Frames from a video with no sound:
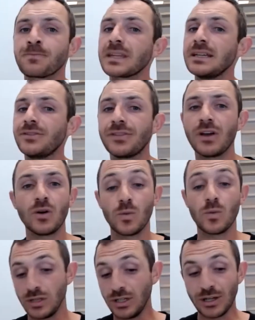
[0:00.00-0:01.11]
And
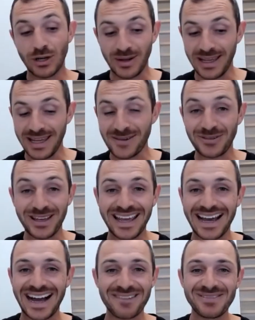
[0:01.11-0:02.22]
so,
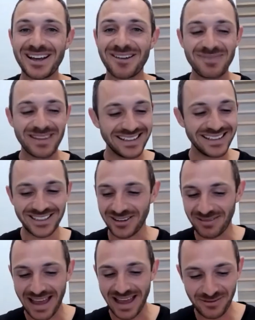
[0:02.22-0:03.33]
I've
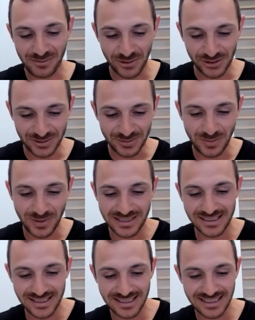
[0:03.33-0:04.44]
been, having multiple
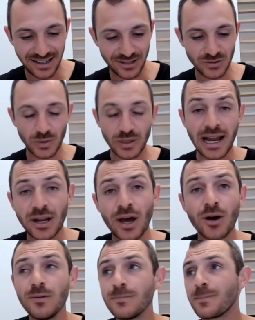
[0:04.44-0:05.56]
businesses. Here's what I
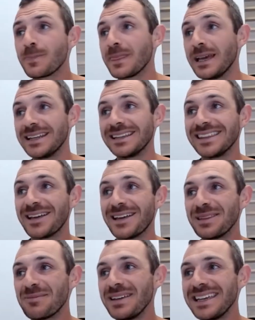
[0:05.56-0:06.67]
know. And
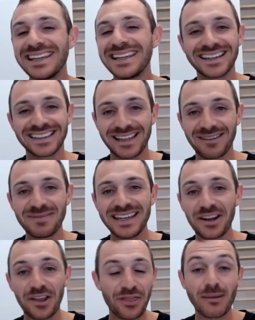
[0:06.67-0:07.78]
let me get
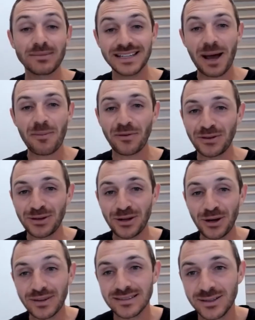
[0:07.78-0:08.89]
a thumbs up if you know
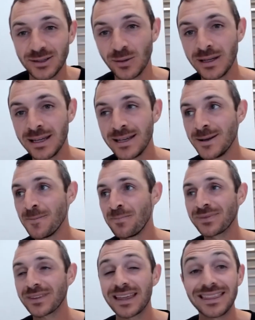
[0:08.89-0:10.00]
this too.
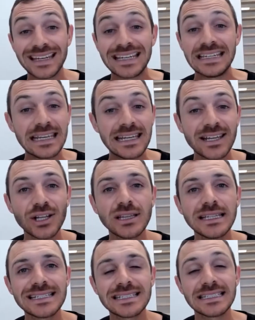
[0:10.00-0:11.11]
The deal
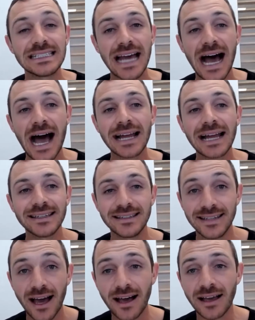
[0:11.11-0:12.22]
is not
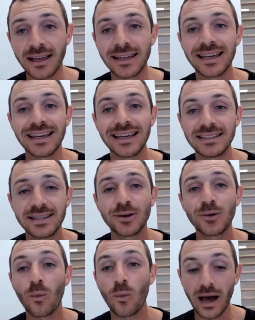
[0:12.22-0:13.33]
done
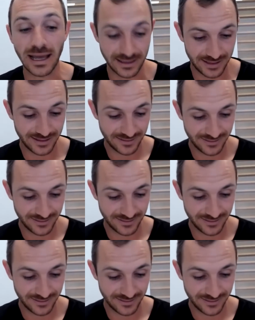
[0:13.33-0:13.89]
until what?